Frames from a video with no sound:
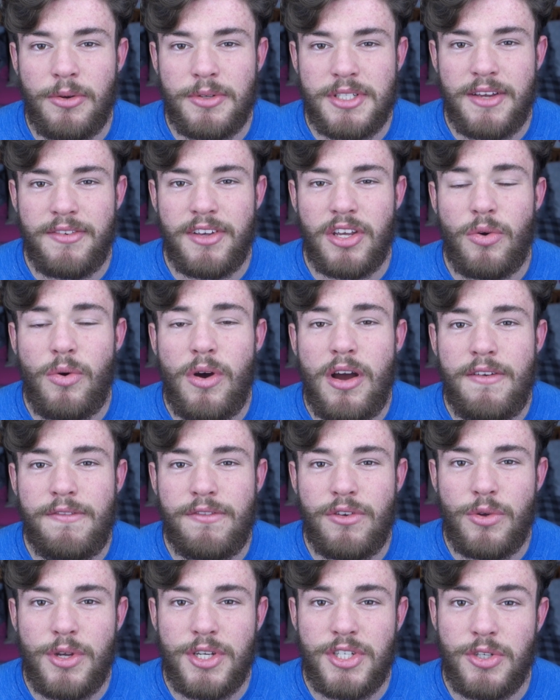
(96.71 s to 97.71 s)
I was having quite
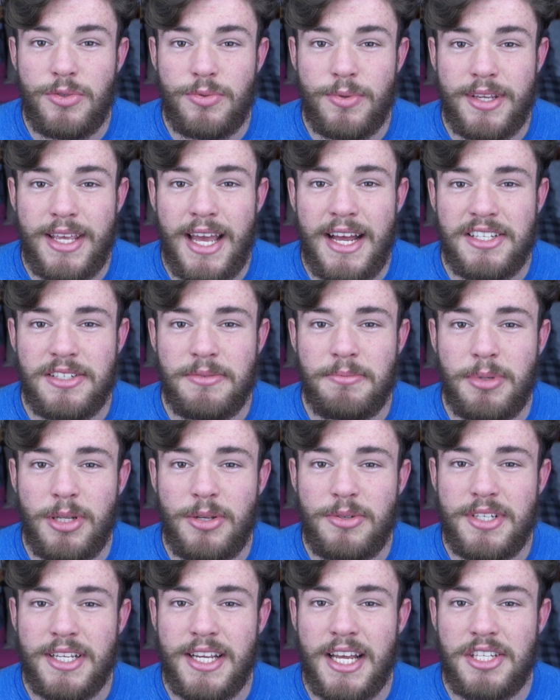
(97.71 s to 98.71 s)
a few issues with gas and
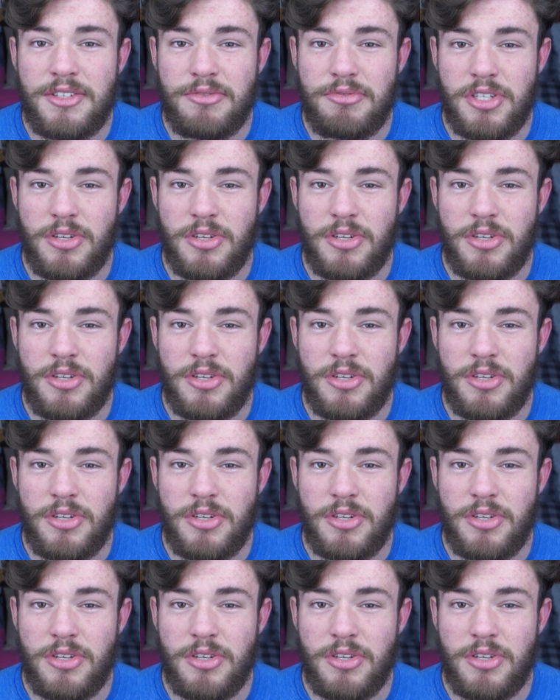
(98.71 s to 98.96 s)
bloating as